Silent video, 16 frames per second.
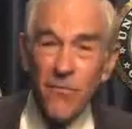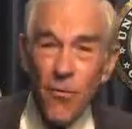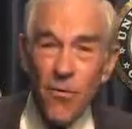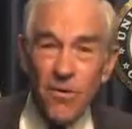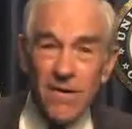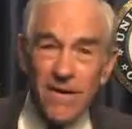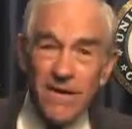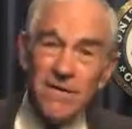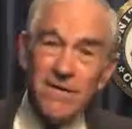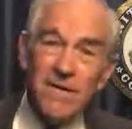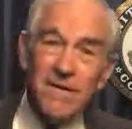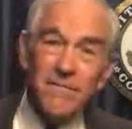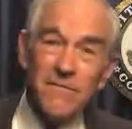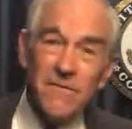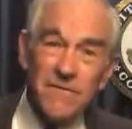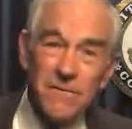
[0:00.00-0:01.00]

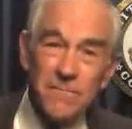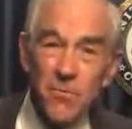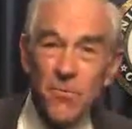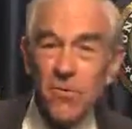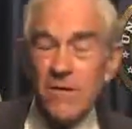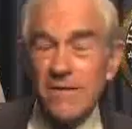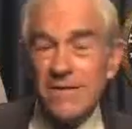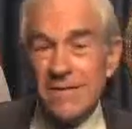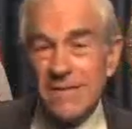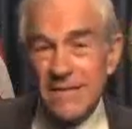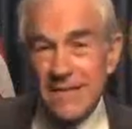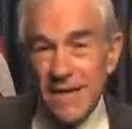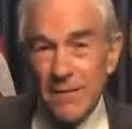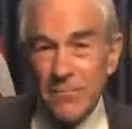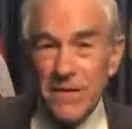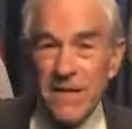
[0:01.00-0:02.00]
450 points a
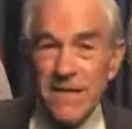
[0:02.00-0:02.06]
couple